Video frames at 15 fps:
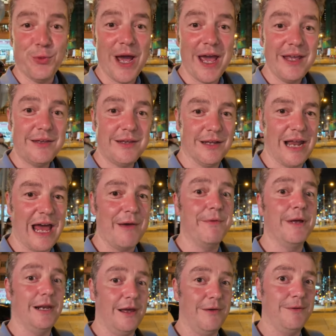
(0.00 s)
wait, you'll have
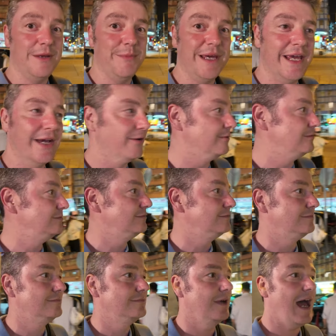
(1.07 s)
a lovely meal.
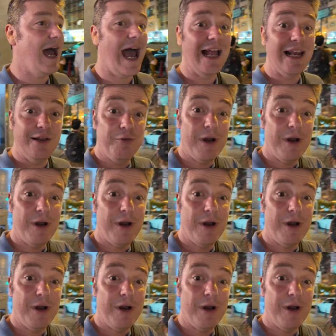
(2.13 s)
Highly